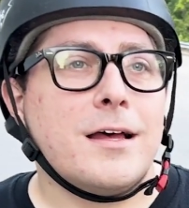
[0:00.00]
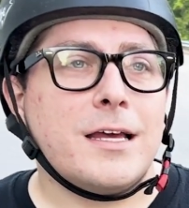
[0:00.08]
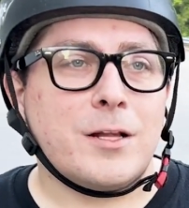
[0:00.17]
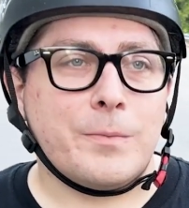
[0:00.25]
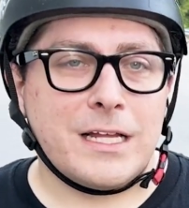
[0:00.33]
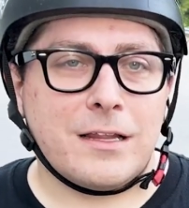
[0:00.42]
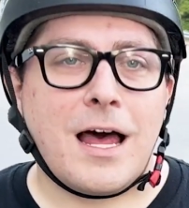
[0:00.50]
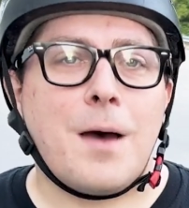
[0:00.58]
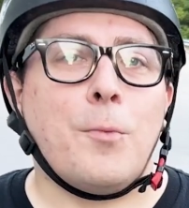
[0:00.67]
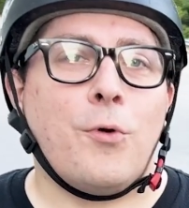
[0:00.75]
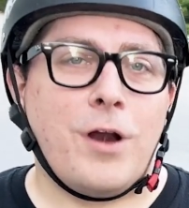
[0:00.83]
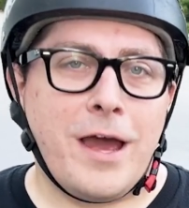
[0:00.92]
It'll be a lot
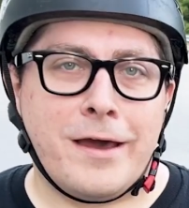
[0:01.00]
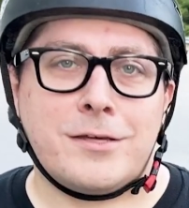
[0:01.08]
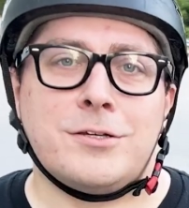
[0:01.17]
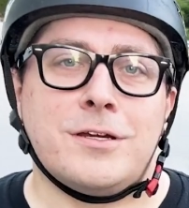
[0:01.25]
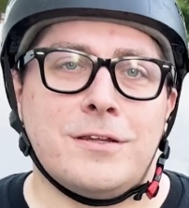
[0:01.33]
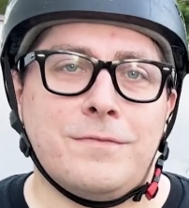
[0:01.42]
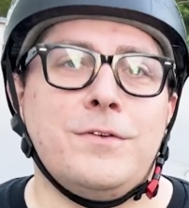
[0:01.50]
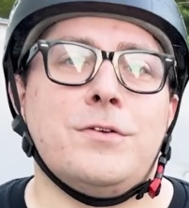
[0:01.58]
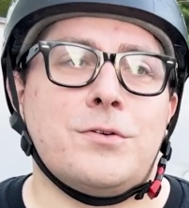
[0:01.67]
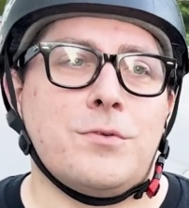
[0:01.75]
more action in the future